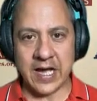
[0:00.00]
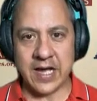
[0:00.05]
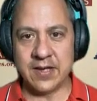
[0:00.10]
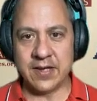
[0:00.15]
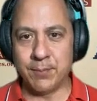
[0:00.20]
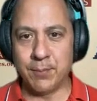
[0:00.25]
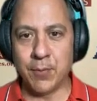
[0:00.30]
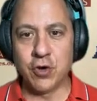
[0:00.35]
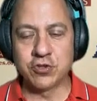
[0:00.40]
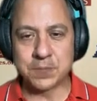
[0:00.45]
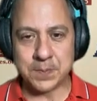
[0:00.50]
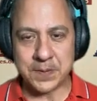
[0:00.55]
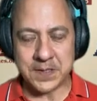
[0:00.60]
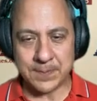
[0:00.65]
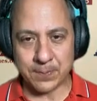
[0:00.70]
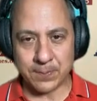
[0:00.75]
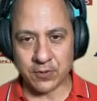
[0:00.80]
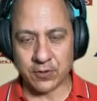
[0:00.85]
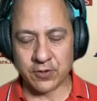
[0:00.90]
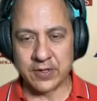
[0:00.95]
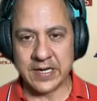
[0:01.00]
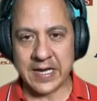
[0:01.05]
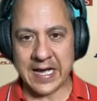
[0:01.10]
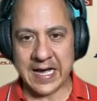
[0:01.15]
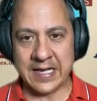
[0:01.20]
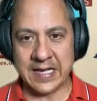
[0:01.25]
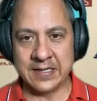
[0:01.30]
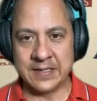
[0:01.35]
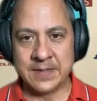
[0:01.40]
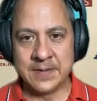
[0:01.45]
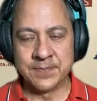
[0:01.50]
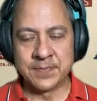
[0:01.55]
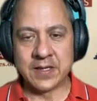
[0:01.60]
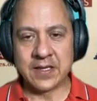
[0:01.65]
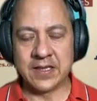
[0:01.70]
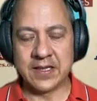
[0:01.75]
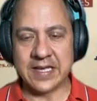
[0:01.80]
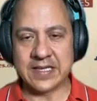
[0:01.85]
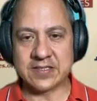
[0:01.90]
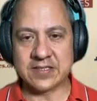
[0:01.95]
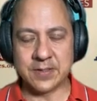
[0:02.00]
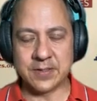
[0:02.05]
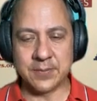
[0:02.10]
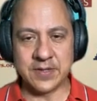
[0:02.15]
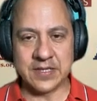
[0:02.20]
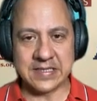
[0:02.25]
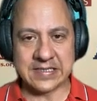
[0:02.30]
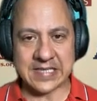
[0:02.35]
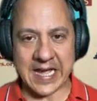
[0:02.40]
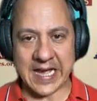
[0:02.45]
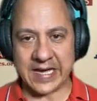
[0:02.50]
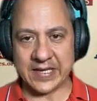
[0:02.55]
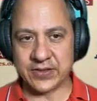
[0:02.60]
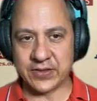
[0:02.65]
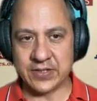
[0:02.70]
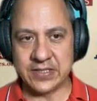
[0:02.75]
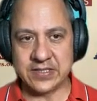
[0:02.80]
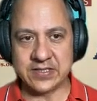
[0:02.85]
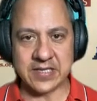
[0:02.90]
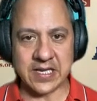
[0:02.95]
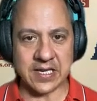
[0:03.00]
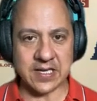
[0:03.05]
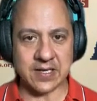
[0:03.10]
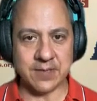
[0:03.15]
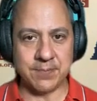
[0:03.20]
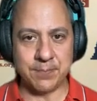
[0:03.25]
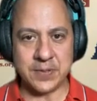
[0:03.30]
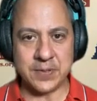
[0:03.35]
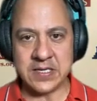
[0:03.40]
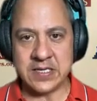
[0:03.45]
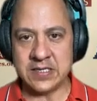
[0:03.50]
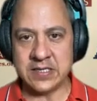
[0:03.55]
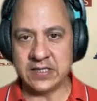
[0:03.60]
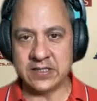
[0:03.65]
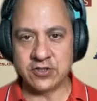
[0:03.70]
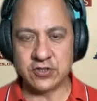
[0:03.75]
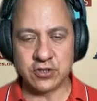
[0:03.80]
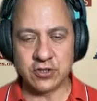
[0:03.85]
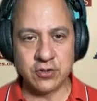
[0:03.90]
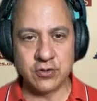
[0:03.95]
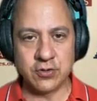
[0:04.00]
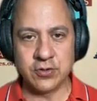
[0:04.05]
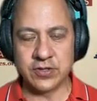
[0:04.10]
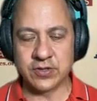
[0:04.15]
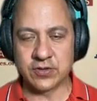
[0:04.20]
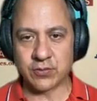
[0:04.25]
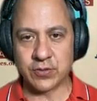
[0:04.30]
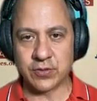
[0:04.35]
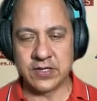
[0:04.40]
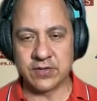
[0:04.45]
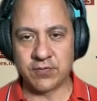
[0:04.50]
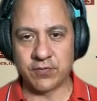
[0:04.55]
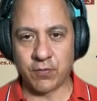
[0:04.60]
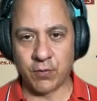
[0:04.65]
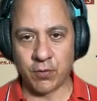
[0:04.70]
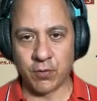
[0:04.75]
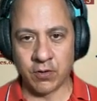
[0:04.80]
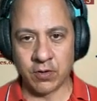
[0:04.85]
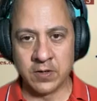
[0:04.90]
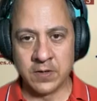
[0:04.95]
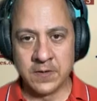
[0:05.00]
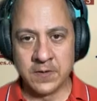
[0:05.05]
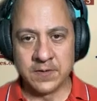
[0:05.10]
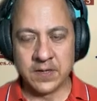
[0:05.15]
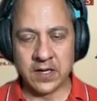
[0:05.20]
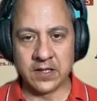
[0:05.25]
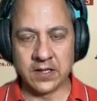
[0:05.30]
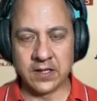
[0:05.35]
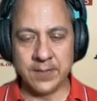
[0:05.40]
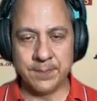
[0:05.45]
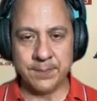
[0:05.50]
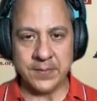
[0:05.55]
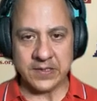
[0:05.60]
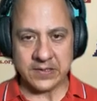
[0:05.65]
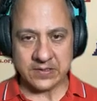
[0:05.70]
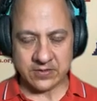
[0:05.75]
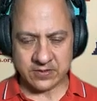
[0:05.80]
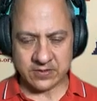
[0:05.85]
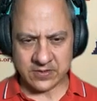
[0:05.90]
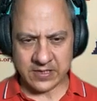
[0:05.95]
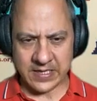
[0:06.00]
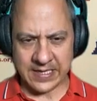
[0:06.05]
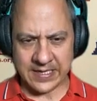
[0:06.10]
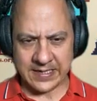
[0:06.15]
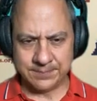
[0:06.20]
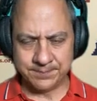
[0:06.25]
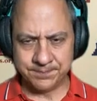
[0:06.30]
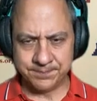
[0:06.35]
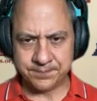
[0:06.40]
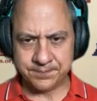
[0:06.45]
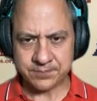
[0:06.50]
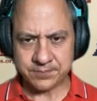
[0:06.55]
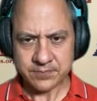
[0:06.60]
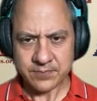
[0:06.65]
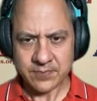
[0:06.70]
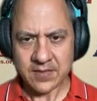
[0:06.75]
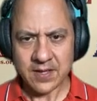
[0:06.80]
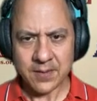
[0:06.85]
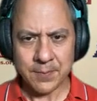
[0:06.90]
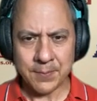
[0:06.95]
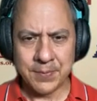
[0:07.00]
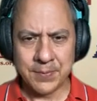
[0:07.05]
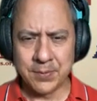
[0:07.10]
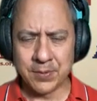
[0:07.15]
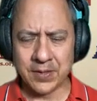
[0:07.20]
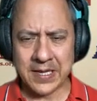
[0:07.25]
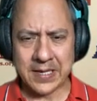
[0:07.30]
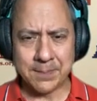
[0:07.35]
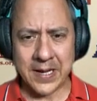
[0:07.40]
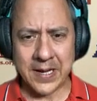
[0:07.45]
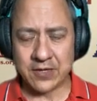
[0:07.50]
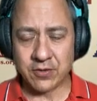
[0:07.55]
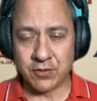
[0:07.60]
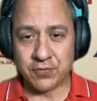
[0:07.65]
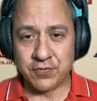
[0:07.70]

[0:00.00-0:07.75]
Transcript: not most people are not like some of these athletes that compete in 2 and 3 and 4 Olympics. People like